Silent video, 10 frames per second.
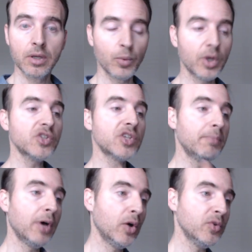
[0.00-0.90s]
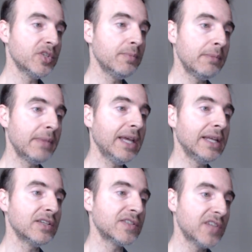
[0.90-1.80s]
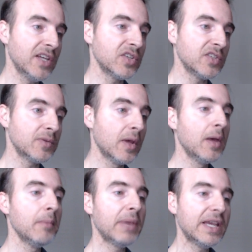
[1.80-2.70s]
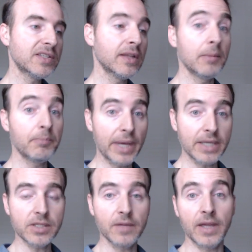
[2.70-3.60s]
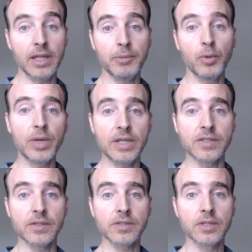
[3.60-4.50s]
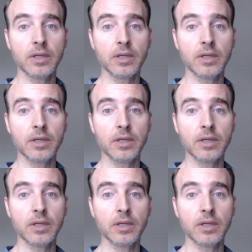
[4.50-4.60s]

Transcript: We're supposed to be making decisions based on the best available reasons